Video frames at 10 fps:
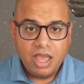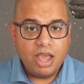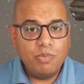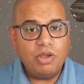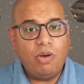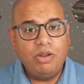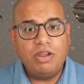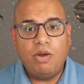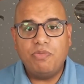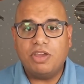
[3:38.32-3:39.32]
And we all
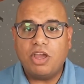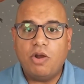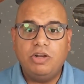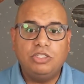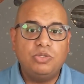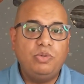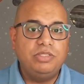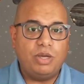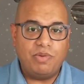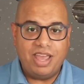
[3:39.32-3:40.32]
know the current
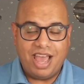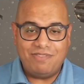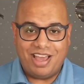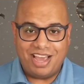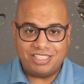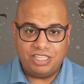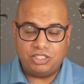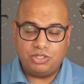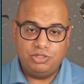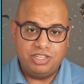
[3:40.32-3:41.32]
tools that we have
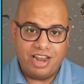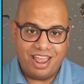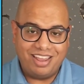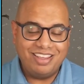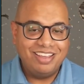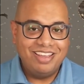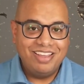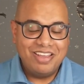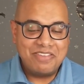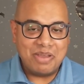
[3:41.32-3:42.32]
access to today
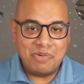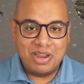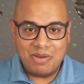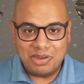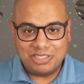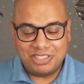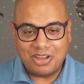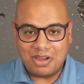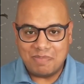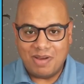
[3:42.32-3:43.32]
that we're going to
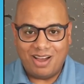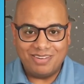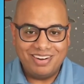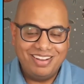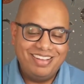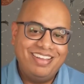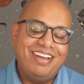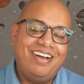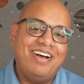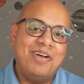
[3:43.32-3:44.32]
talk about
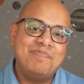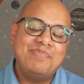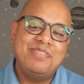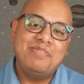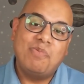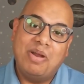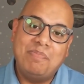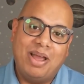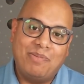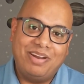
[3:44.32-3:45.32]
one
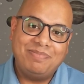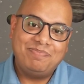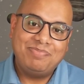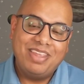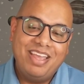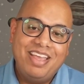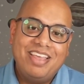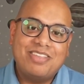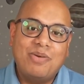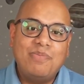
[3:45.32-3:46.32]
by one.
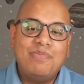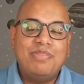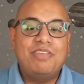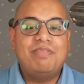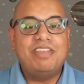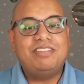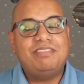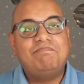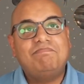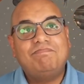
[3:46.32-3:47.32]
So the
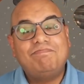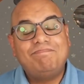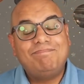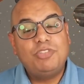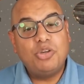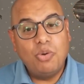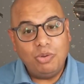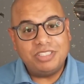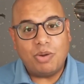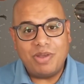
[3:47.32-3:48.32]

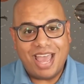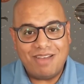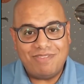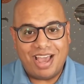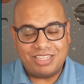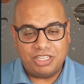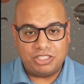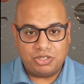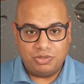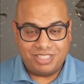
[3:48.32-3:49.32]
tools that we have
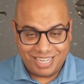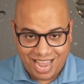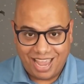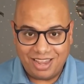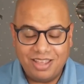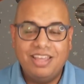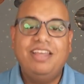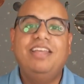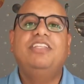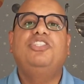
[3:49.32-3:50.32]
access to today
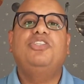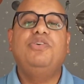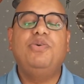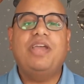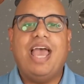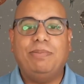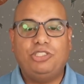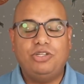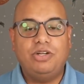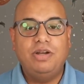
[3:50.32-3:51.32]
to
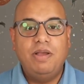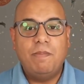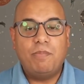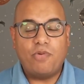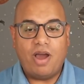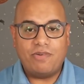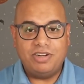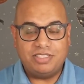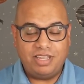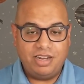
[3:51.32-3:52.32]
capture
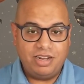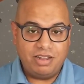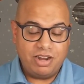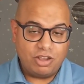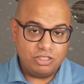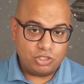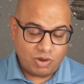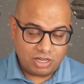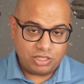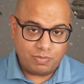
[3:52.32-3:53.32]
progress in a
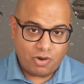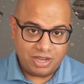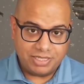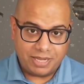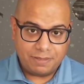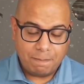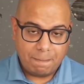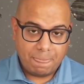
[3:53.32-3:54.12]
construction project